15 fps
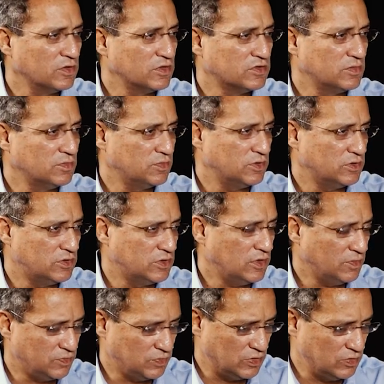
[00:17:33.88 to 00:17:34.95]
Question,
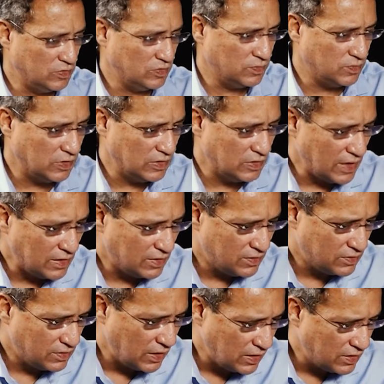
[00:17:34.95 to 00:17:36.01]
in that
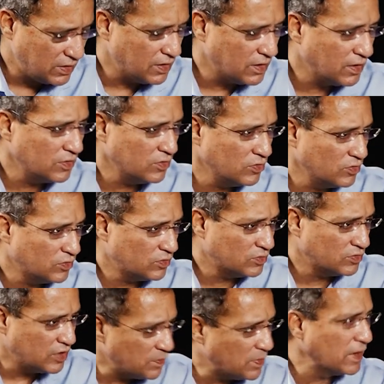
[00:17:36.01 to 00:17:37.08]
area,
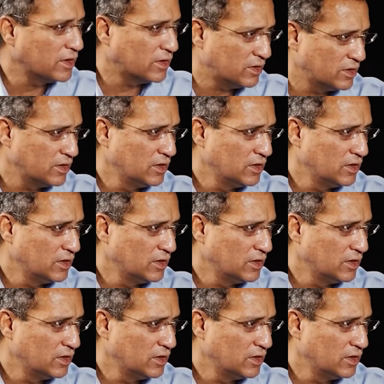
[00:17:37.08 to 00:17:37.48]
Tibet.